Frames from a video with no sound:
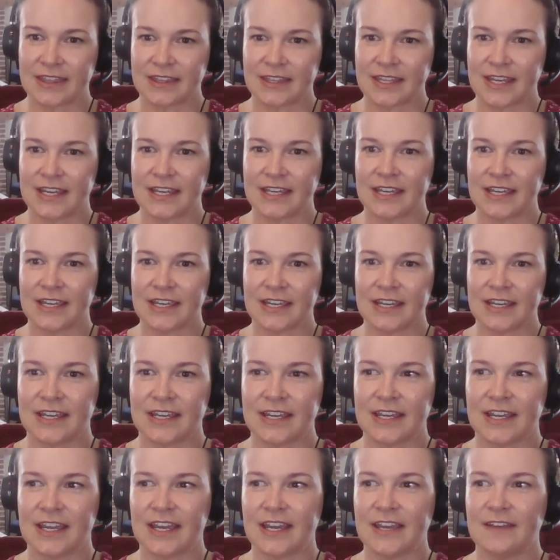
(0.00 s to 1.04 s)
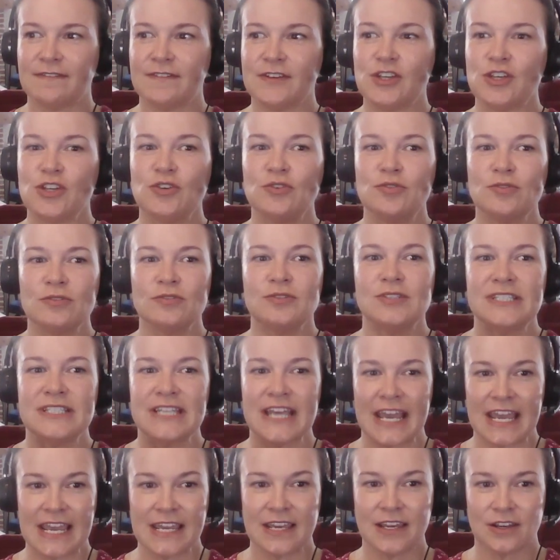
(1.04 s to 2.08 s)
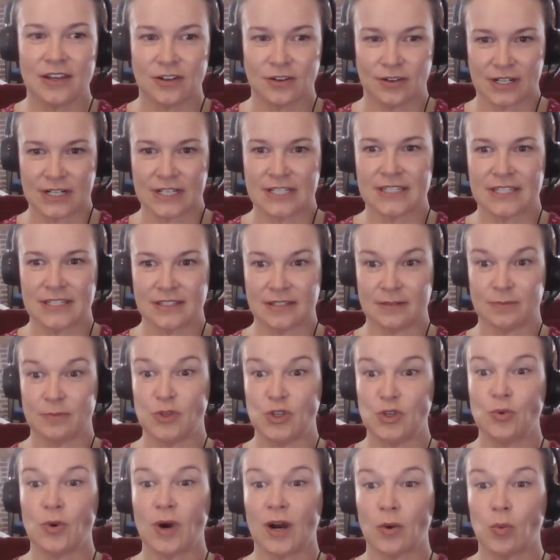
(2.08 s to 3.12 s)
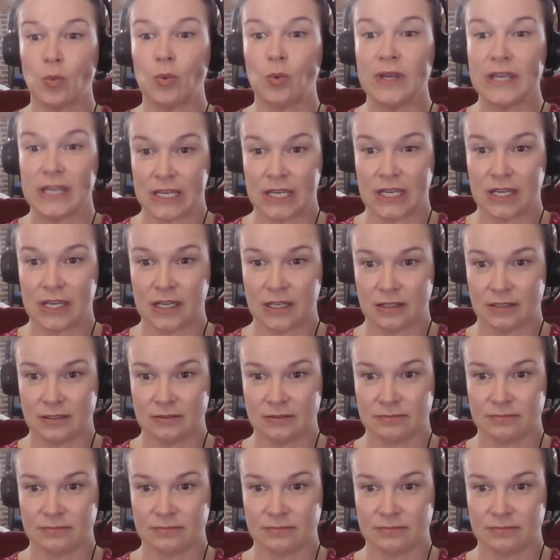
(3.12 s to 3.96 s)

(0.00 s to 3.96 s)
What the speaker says: Like, if you take criticism, you are weak.